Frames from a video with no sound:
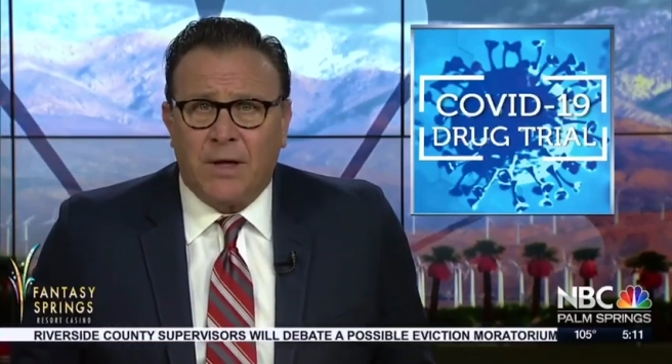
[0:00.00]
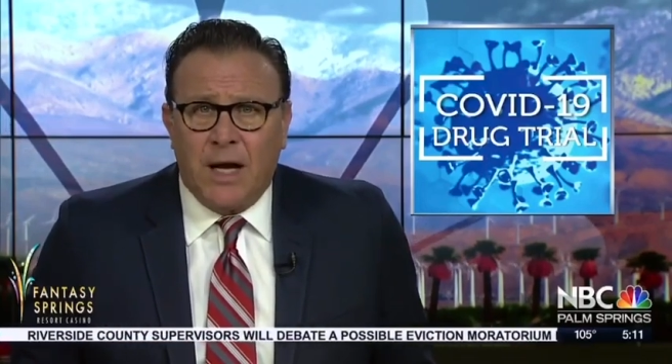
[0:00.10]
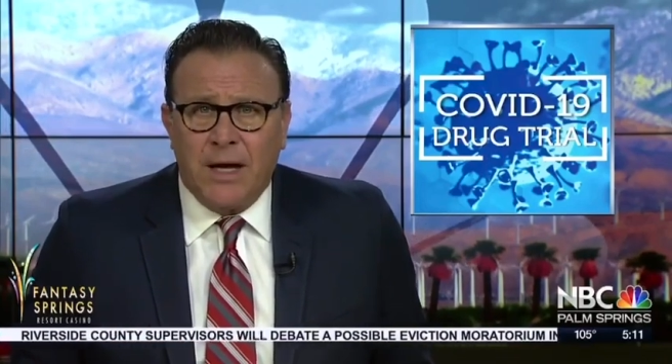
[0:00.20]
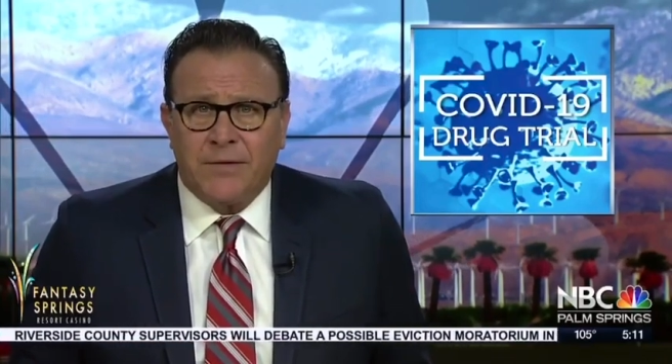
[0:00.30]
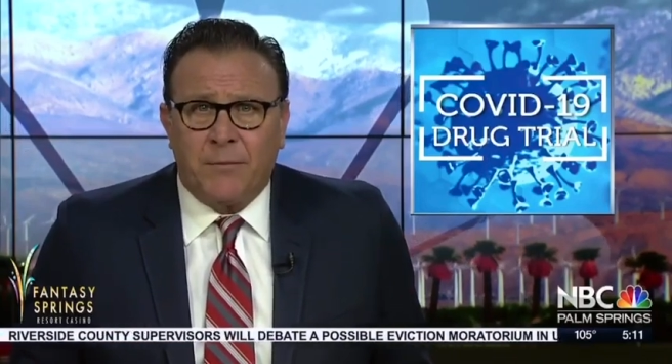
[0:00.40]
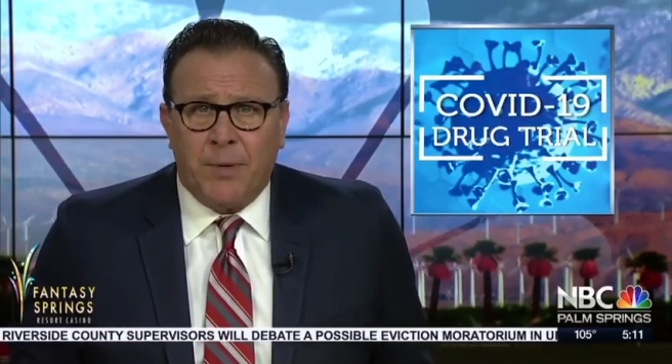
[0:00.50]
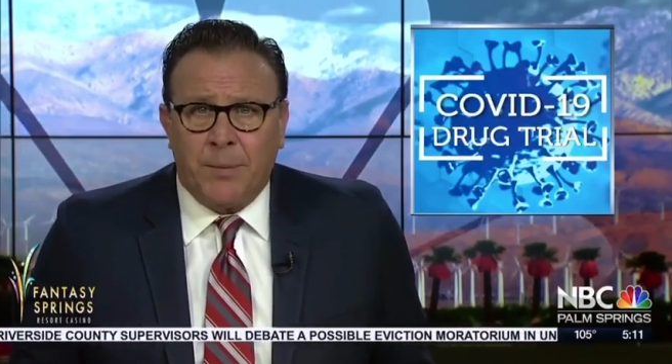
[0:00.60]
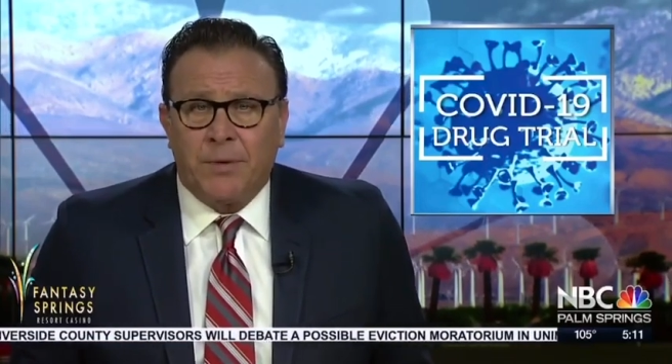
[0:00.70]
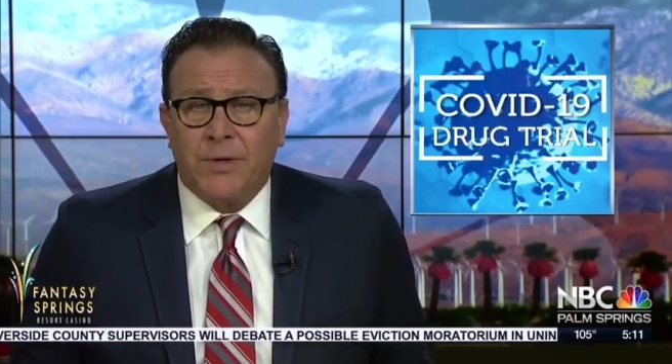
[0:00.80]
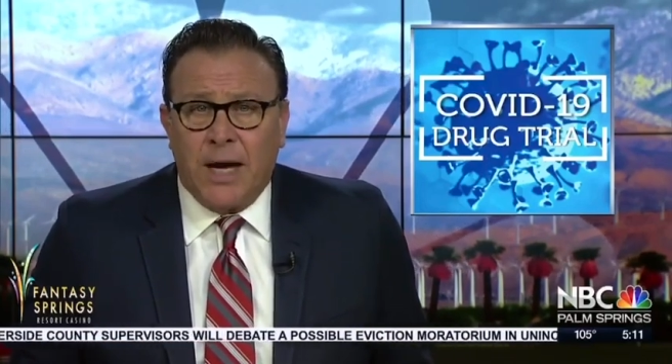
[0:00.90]
lives of
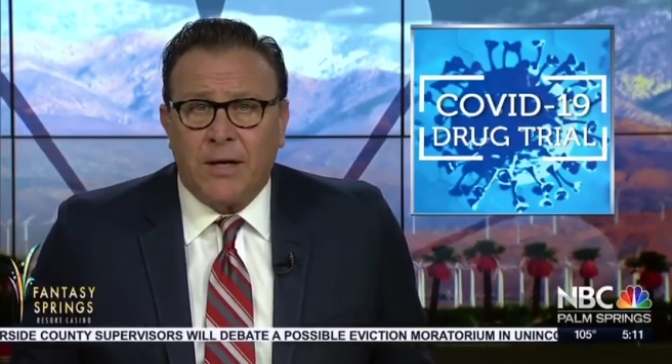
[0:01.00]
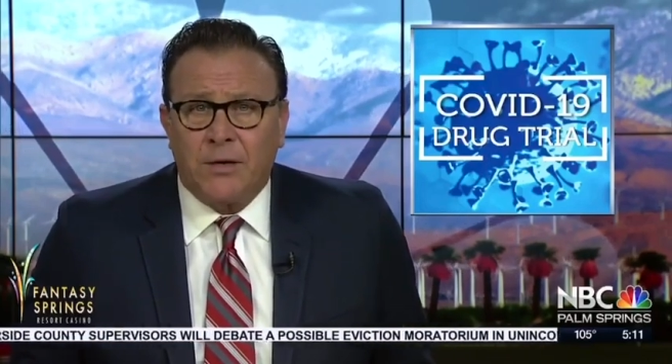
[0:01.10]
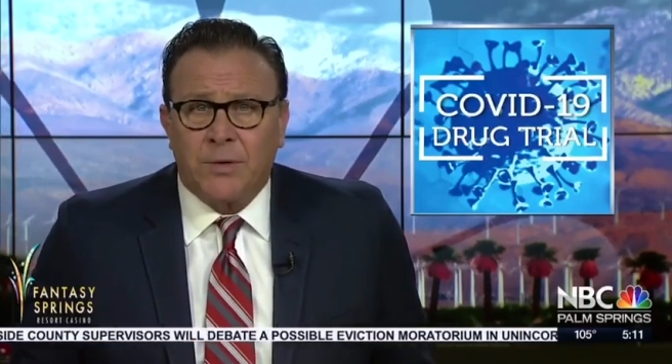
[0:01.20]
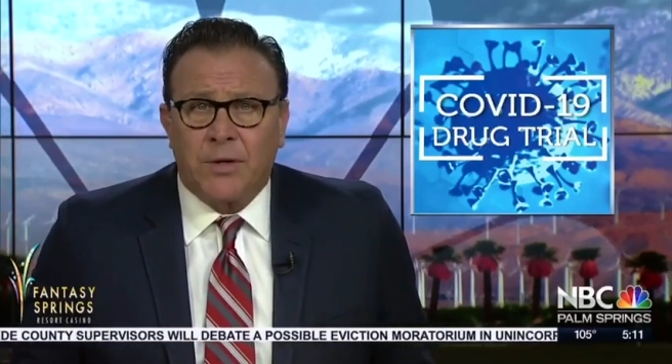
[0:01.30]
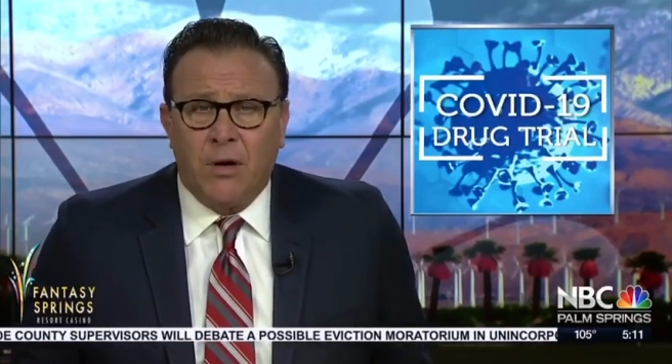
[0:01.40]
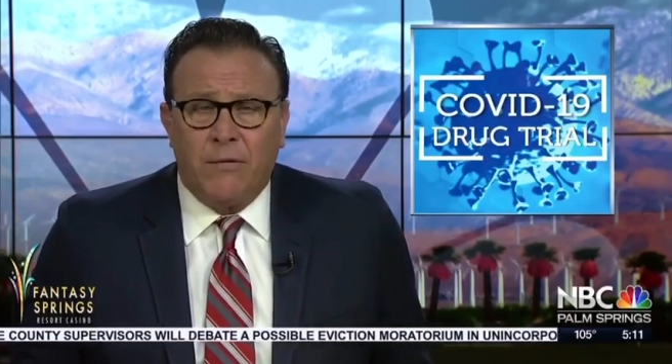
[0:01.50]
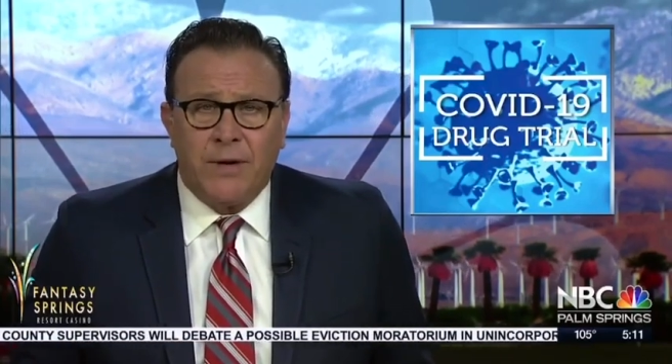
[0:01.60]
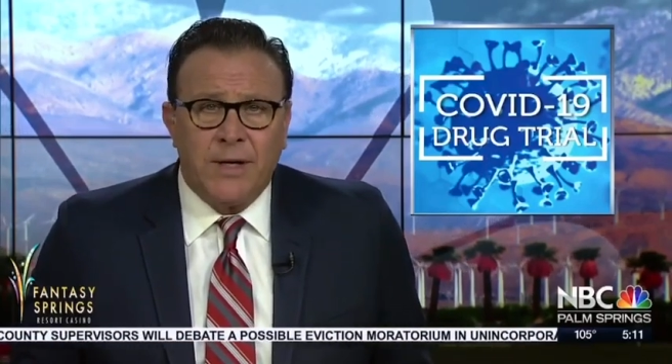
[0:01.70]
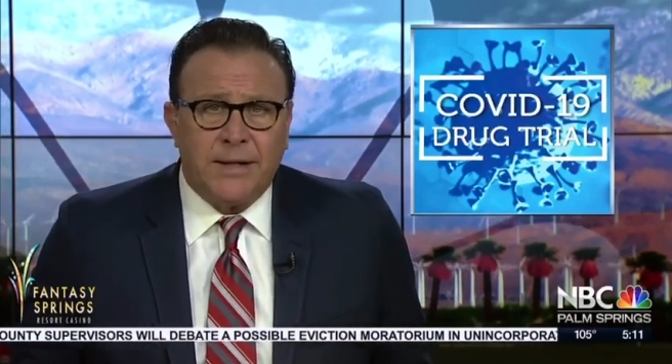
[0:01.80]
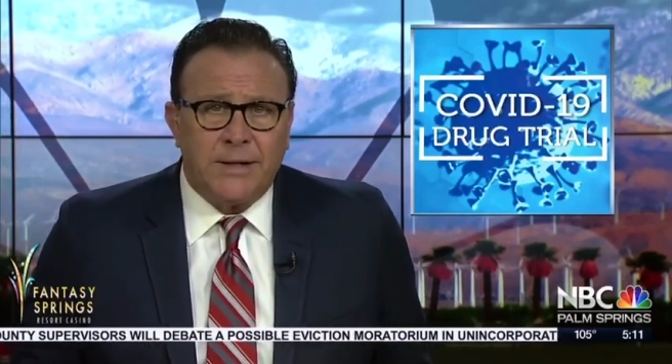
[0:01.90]
people diagnosed with
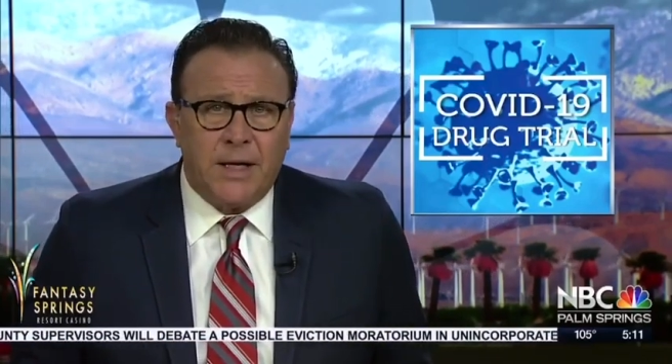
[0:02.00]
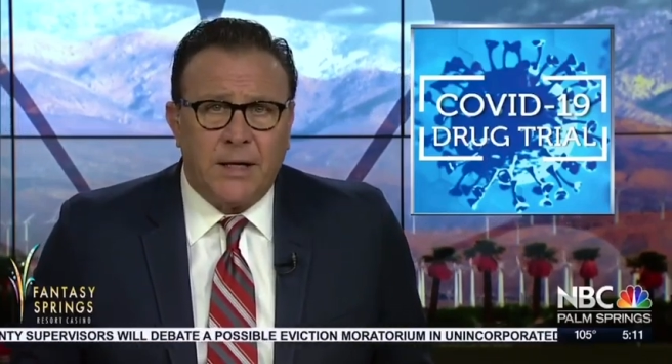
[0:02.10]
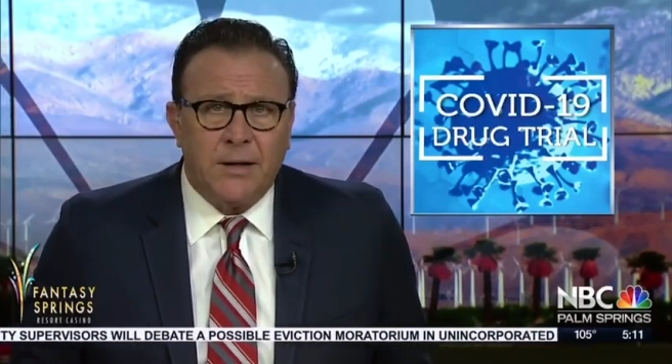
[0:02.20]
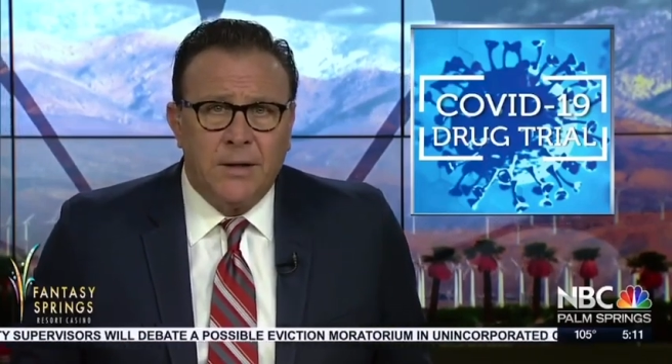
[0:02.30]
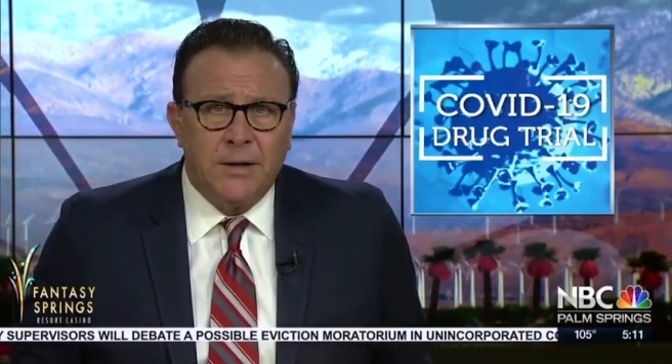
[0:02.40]
COVID-19.